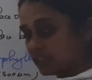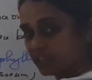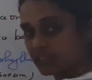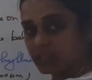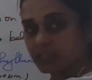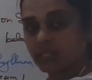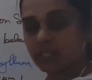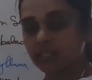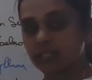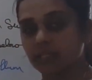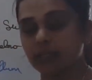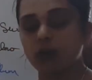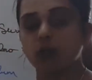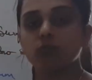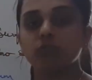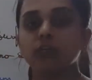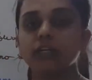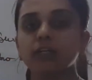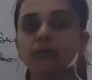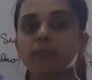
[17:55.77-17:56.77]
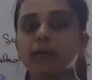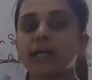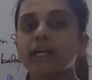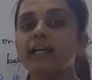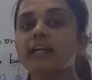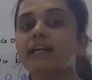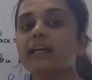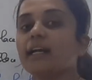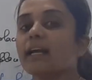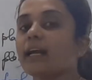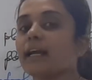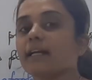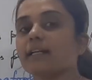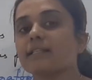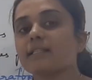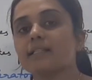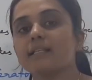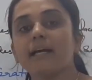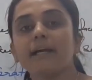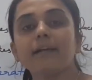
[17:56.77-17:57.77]
grains are surrounded by
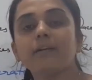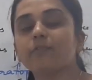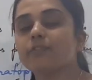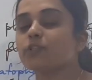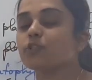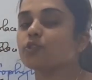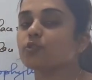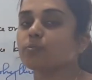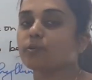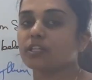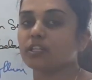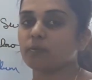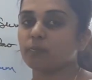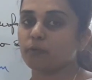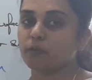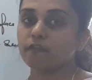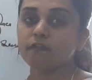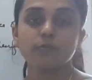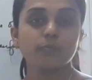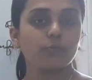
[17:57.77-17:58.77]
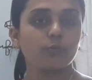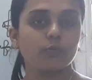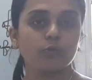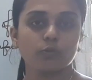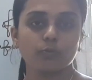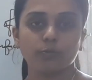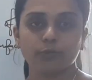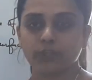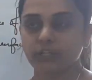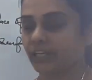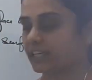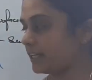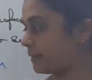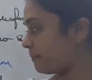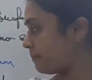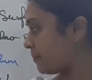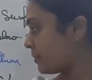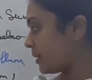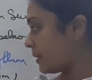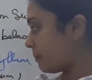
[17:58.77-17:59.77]
exine, which is made up of sporopollen.
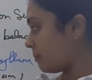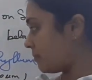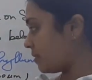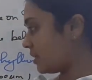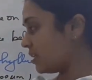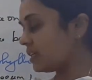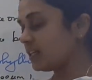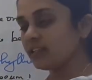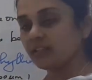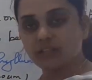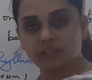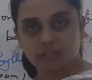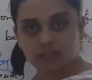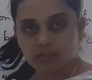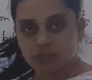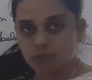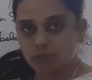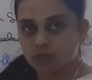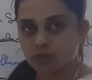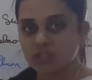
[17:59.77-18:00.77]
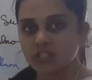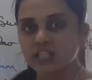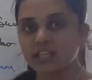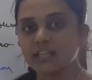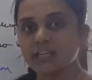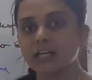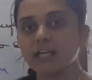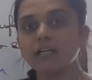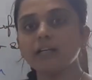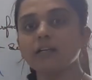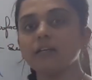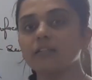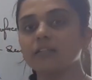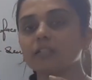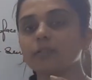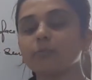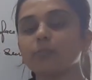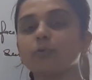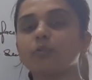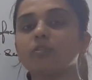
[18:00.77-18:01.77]
But here, Zostera,
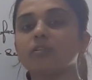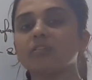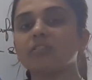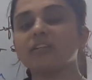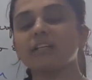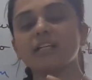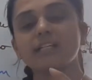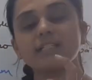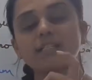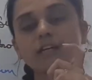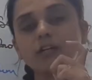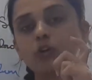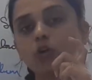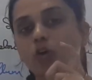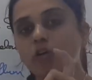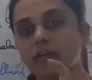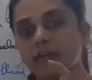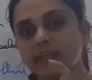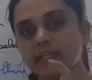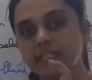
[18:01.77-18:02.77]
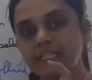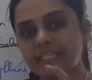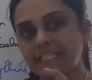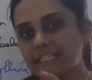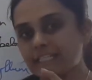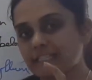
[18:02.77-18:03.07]
the pollen grains are longest,